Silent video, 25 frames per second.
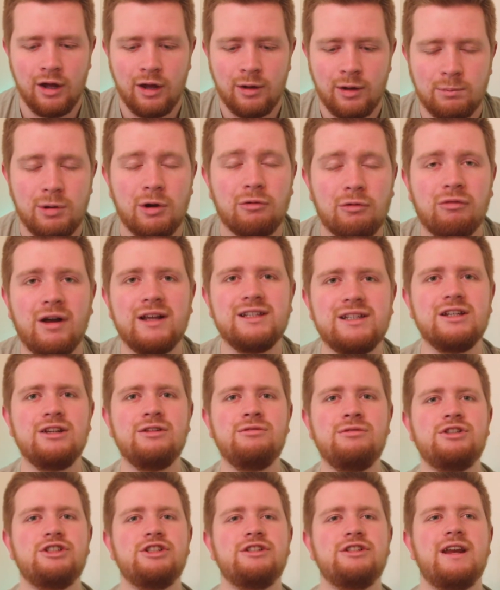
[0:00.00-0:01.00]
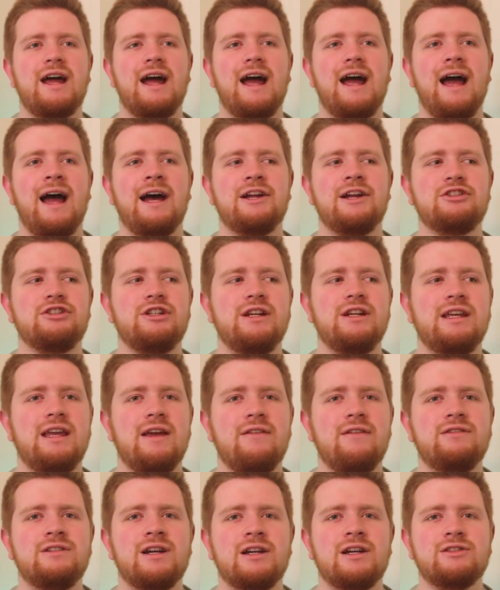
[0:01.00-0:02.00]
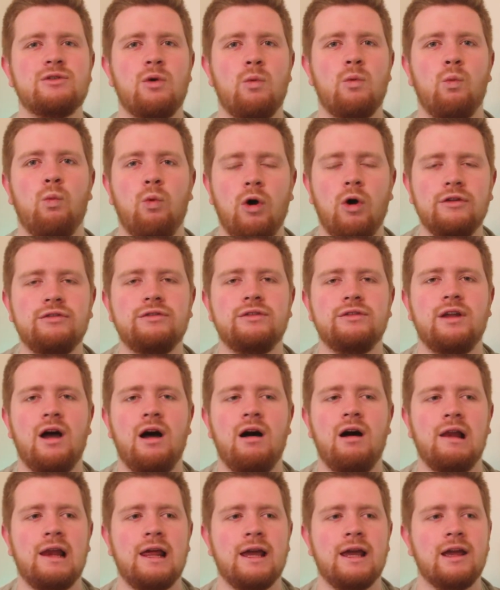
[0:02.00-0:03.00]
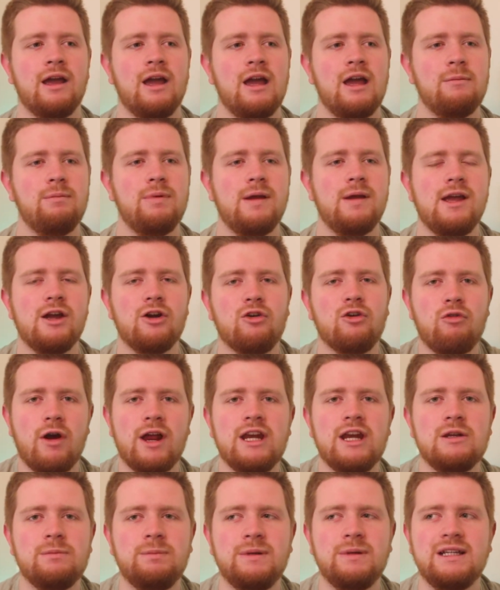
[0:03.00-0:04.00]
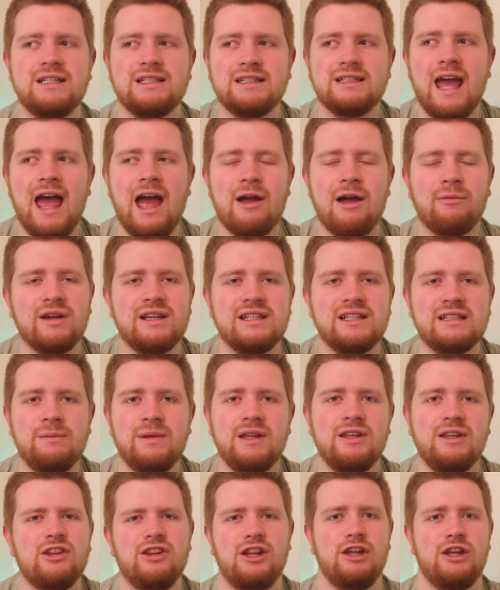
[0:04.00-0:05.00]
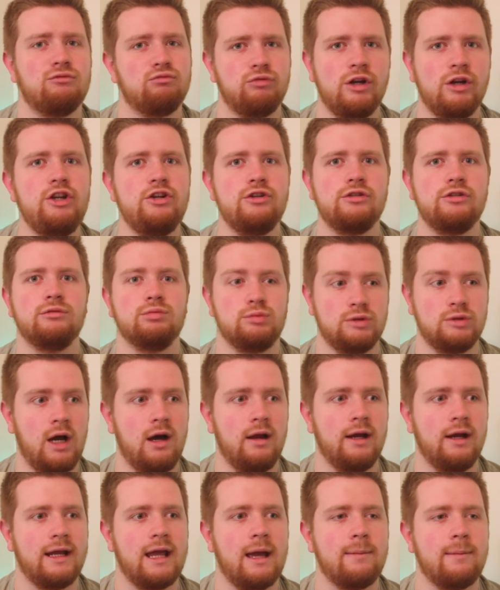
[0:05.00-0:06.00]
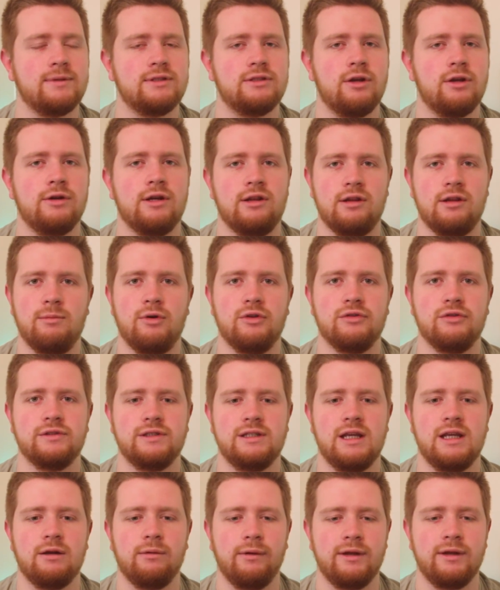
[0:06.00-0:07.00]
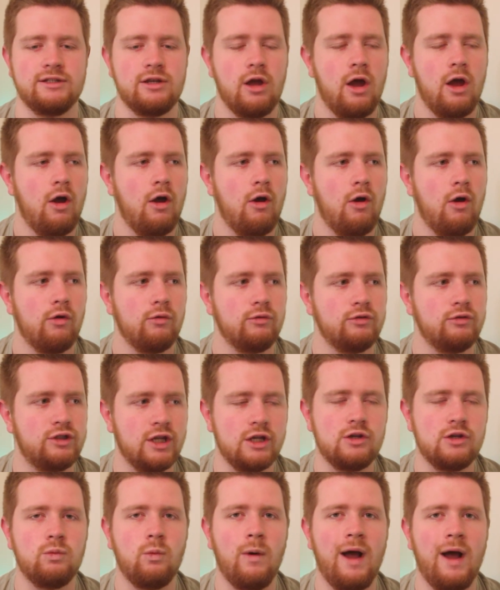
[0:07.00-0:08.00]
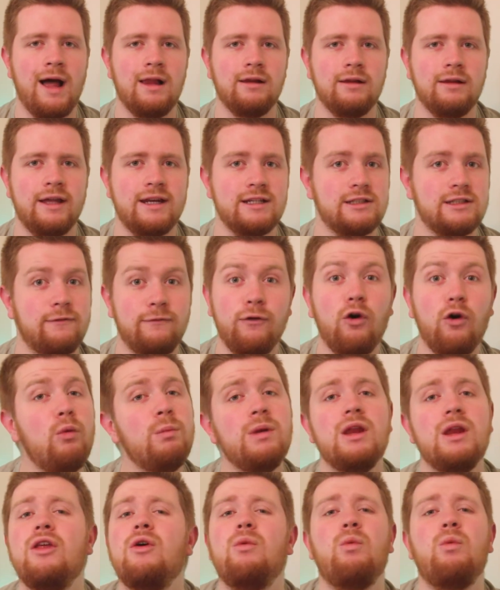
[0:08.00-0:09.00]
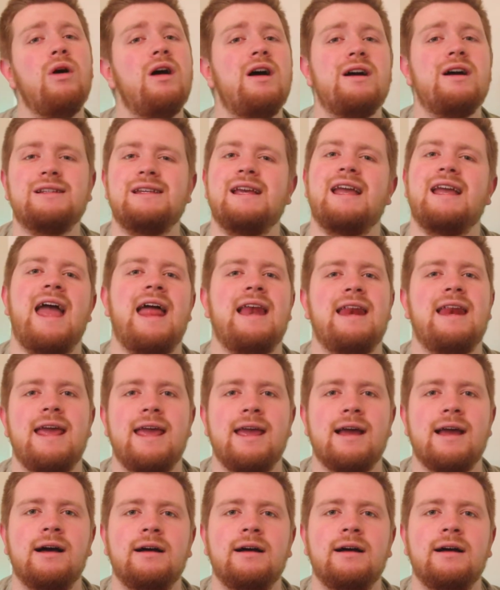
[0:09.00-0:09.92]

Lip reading: but Resolution actually gives us one Dalek being incredibly scary, something that the original Dalek episode in the modern series did well, and it's a formula that works again here.